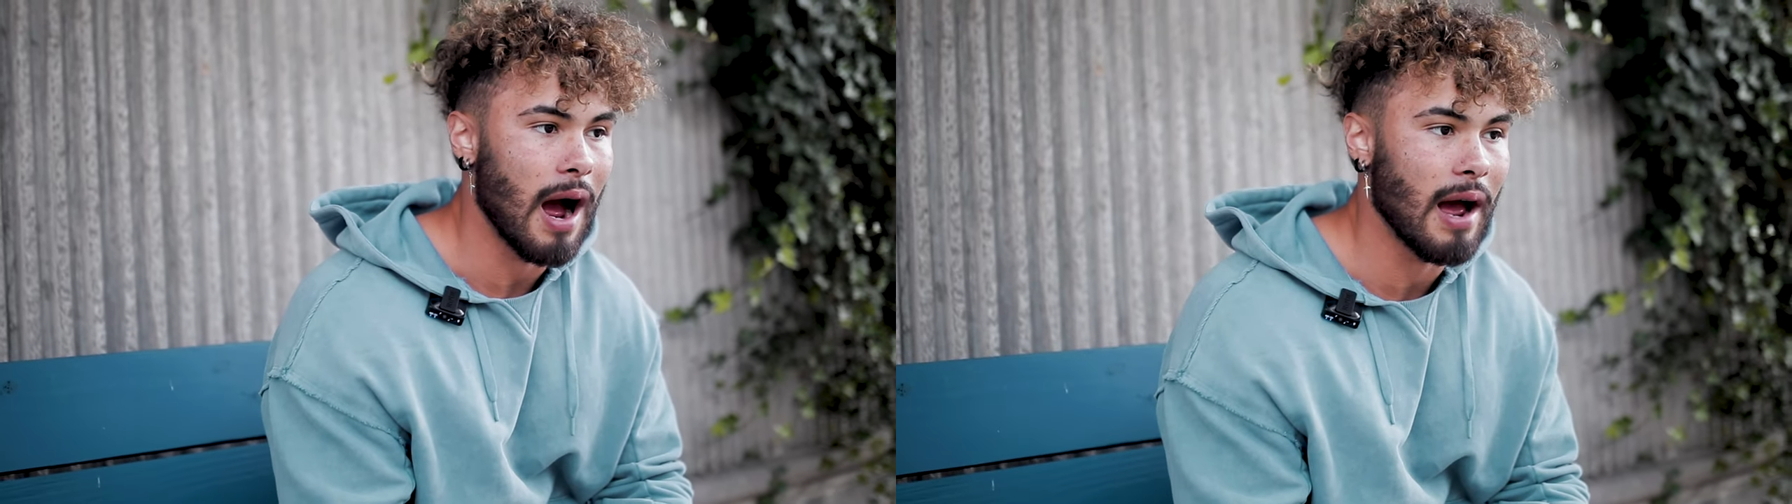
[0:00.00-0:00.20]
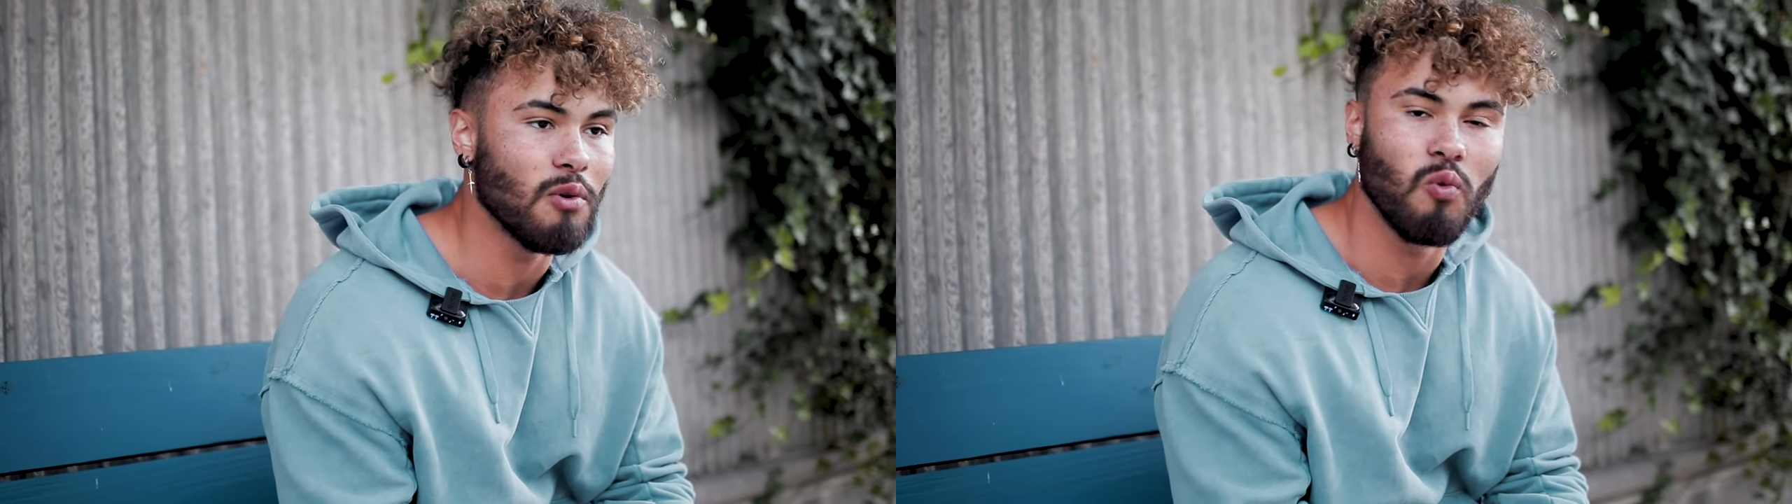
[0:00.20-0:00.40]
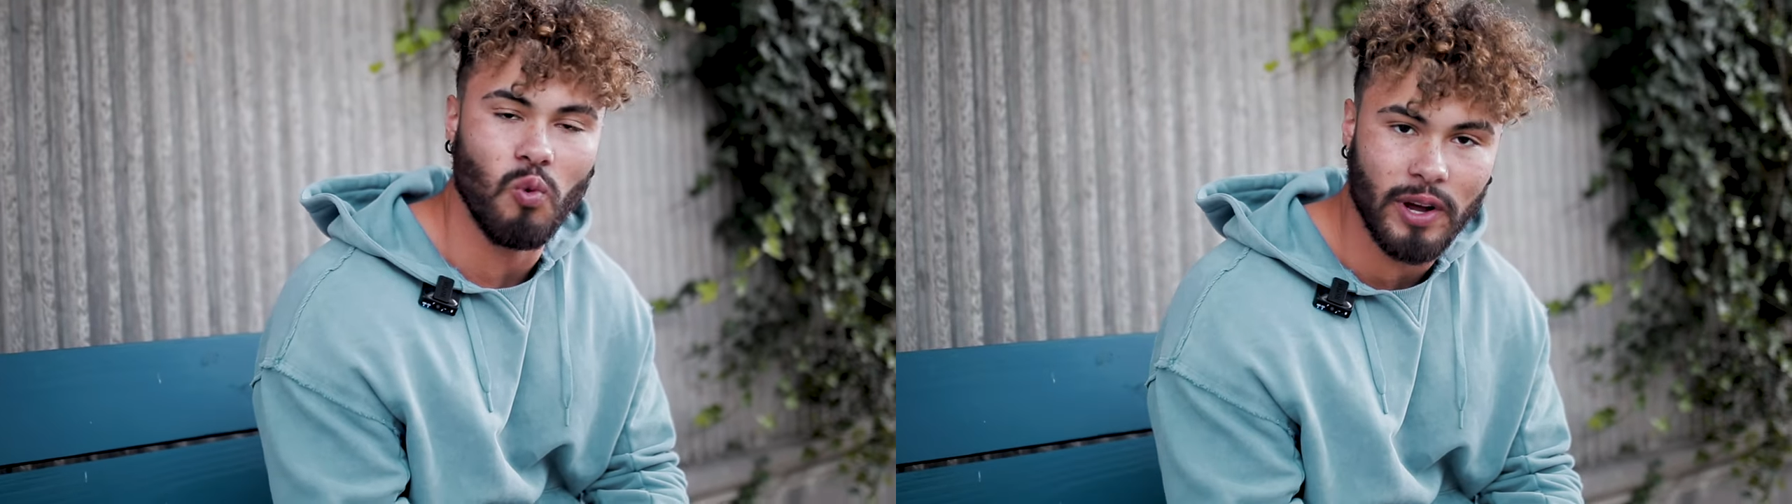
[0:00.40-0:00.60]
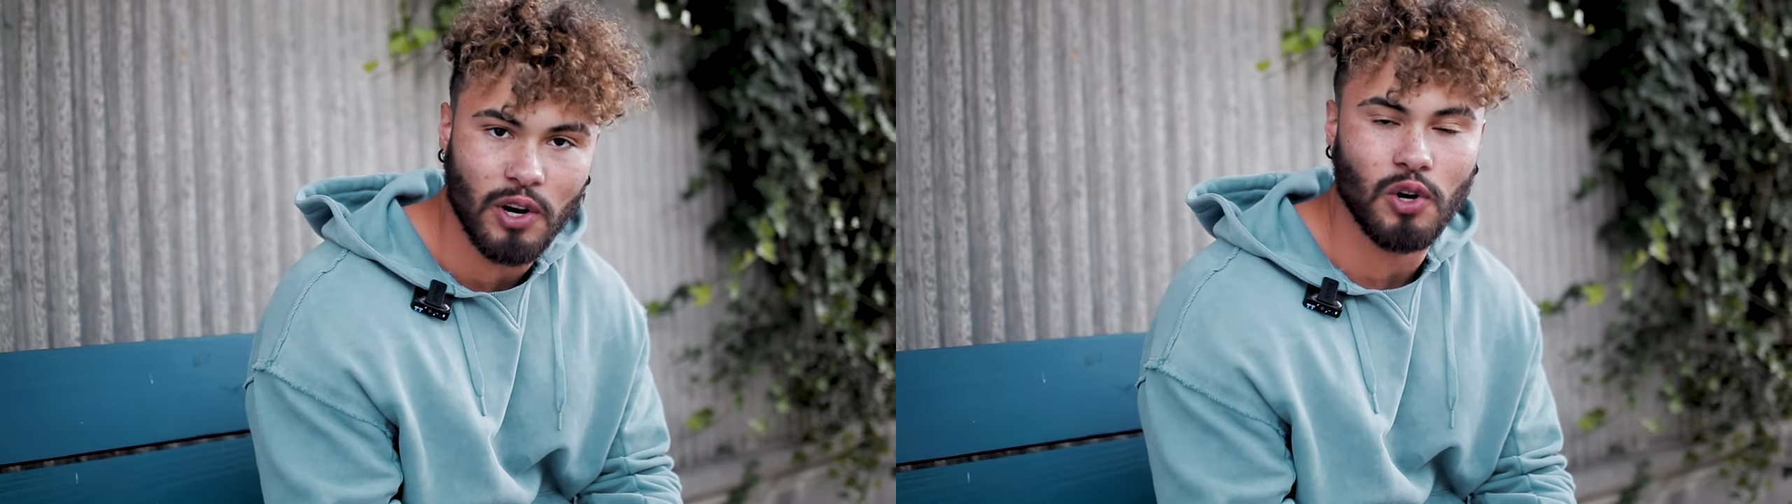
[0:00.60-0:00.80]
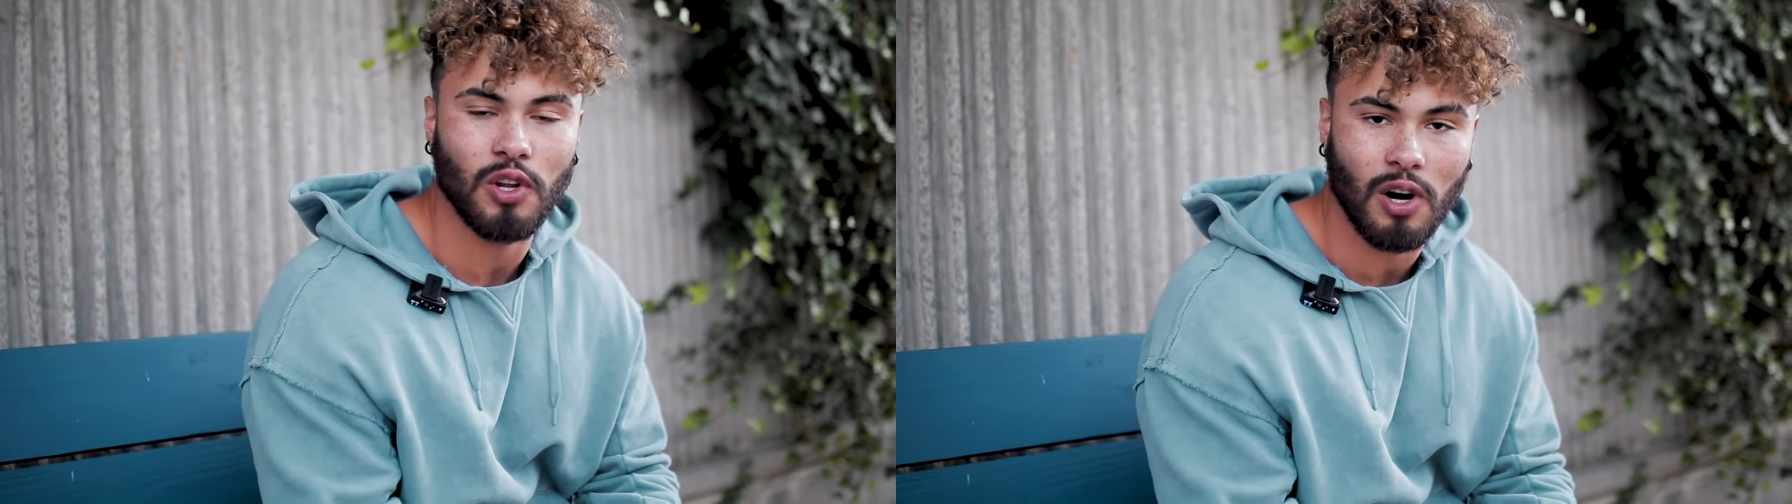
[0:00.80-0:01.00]
I
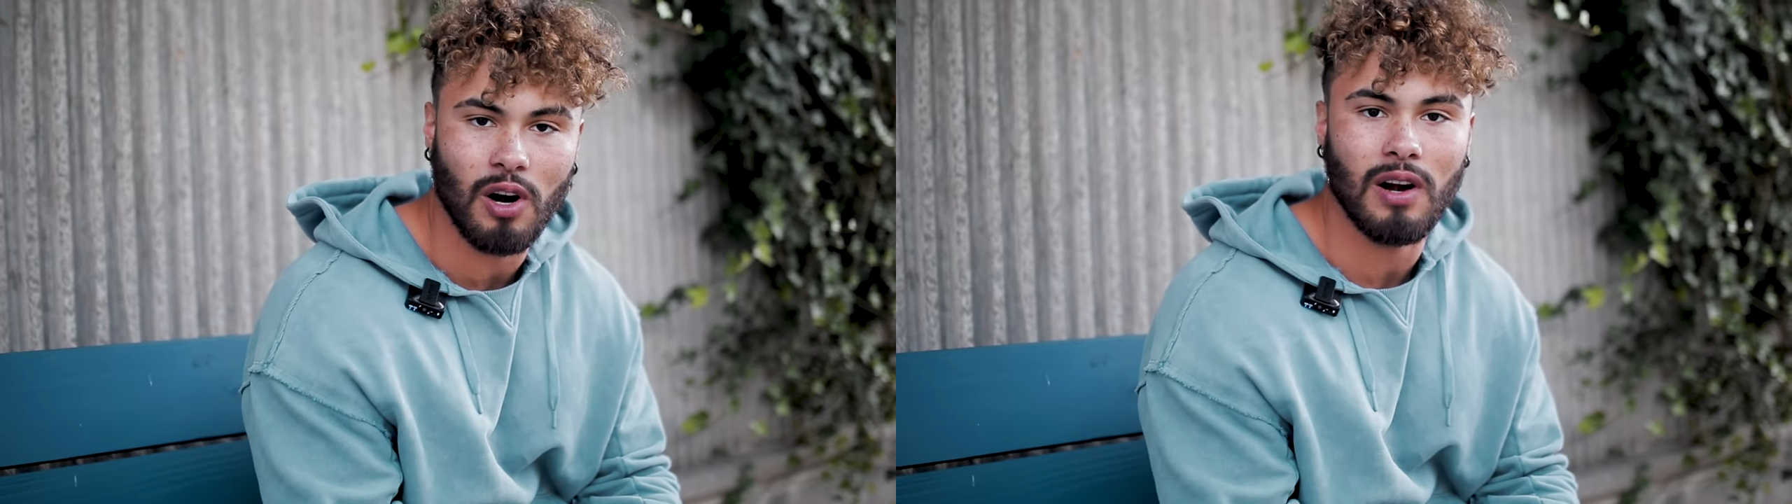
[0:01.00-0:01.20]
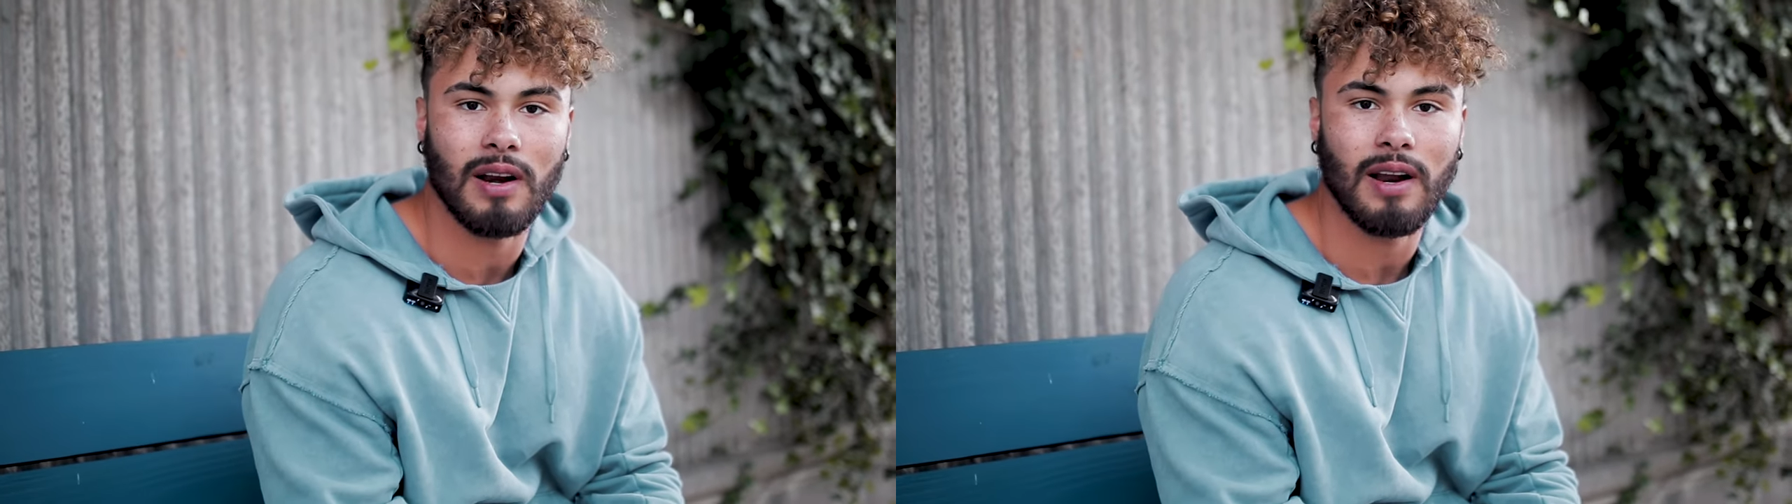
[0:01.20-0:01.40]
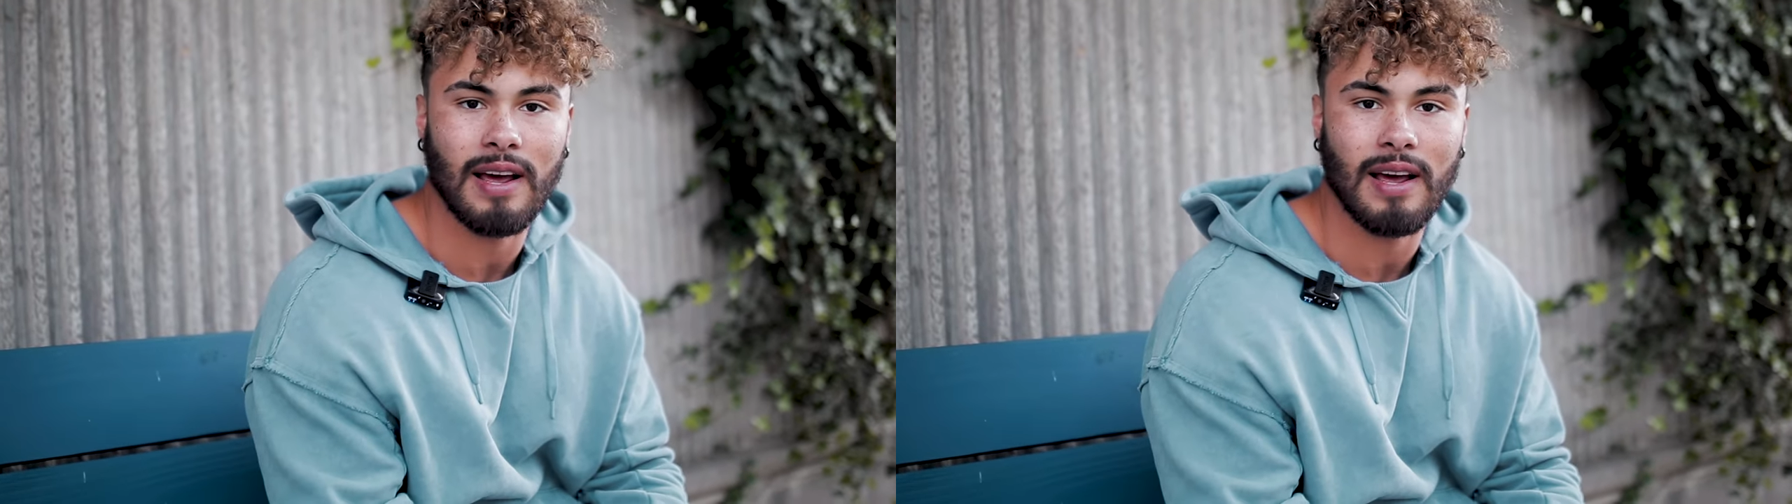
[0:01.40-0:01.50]
will earn